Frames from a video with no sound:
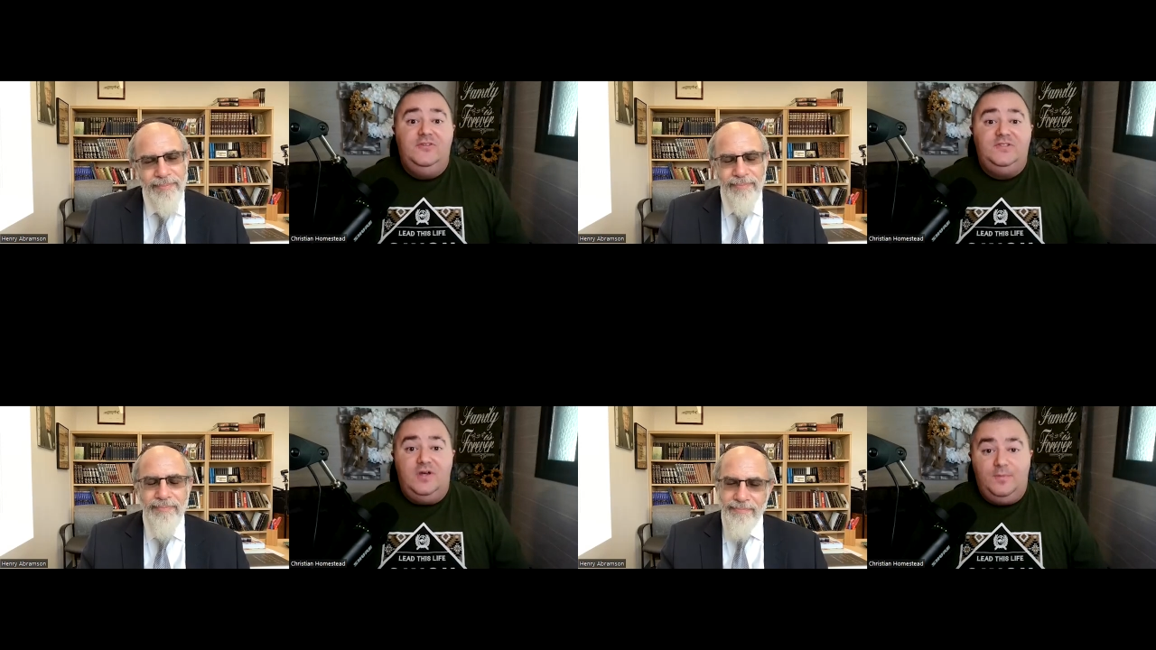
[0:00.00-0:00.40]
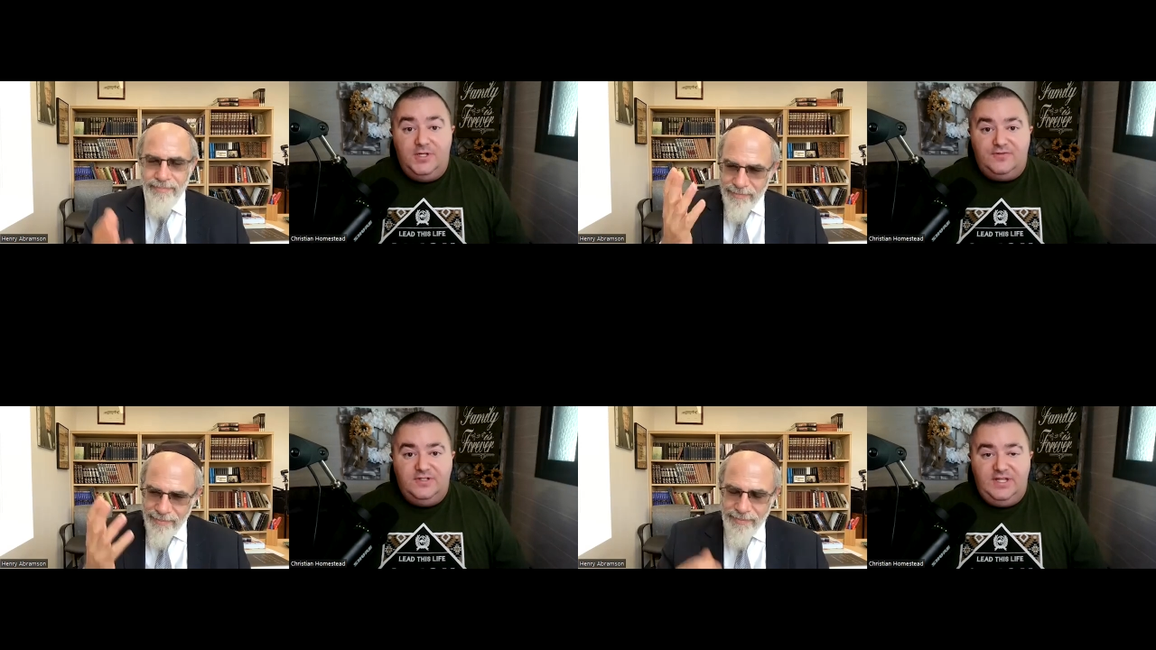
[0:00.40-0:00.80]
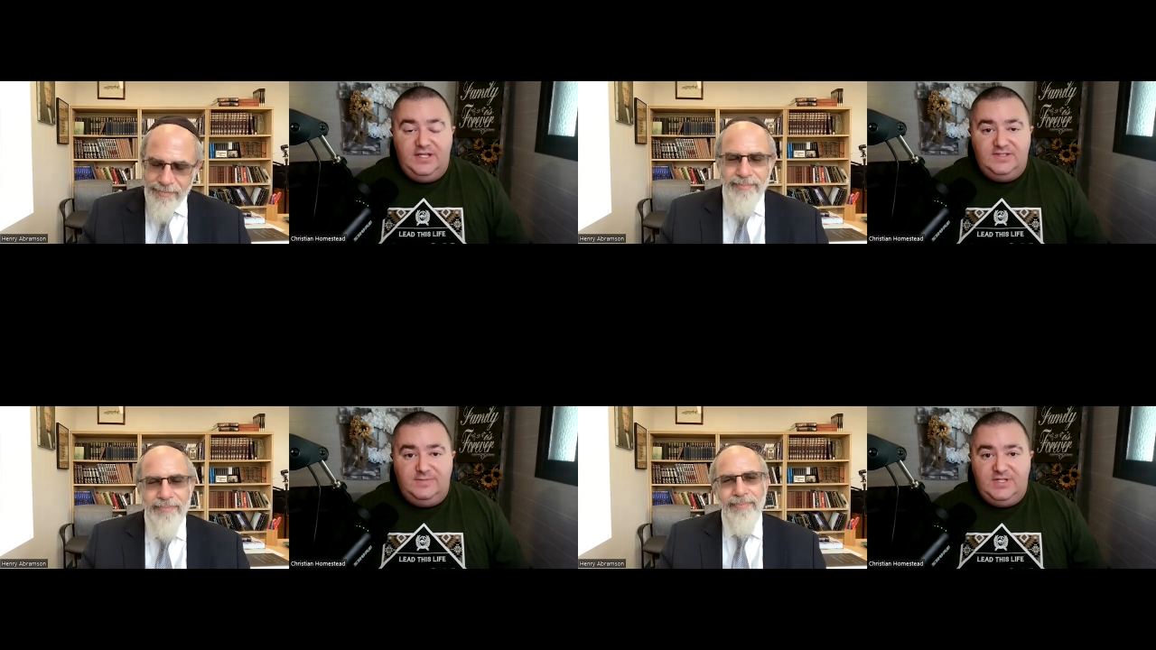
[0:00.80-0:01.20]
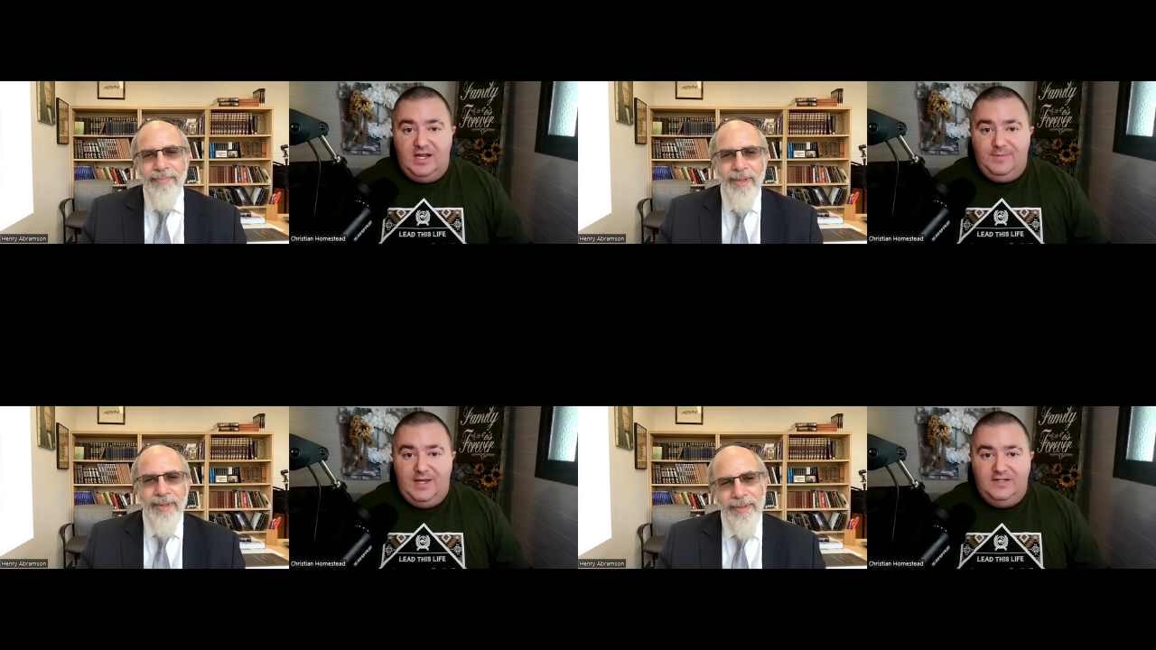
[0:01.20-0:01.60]
Speaker 1: you so much for taking some
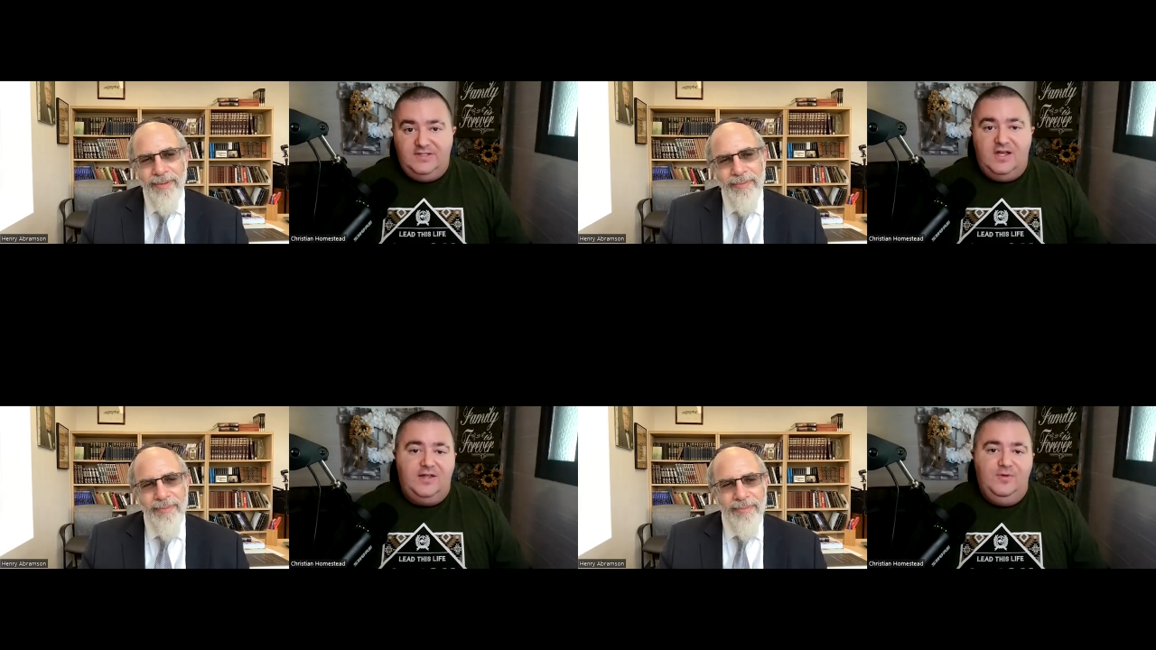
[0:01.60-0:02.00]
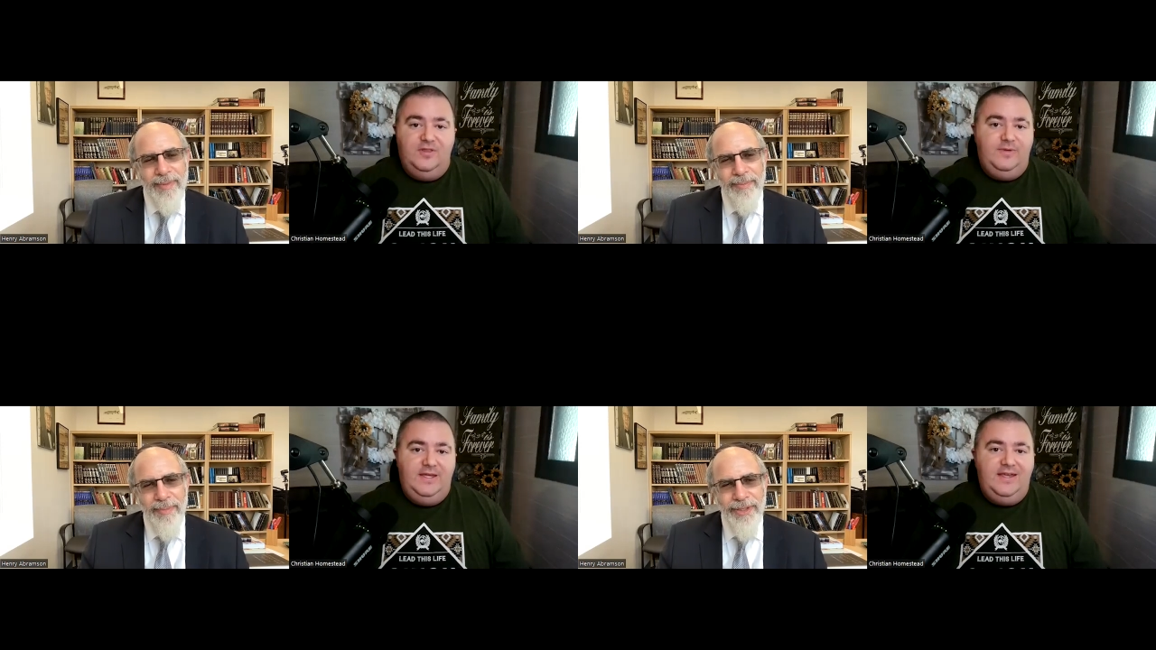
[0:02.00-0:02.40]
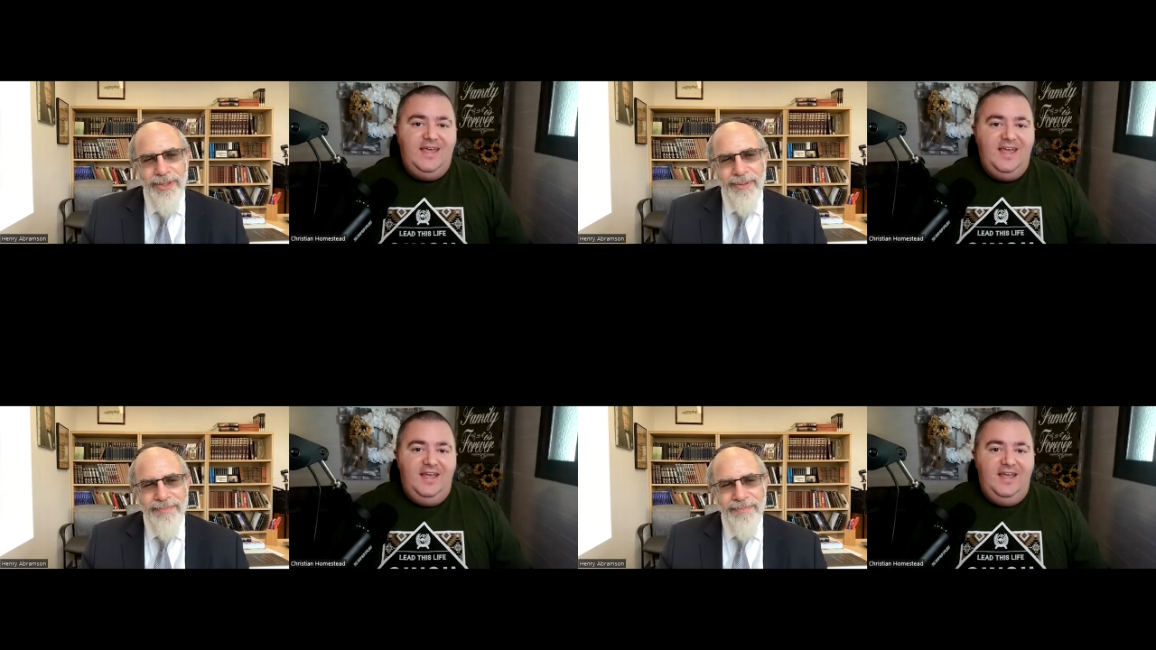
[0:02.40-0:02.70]
time out and talking with me.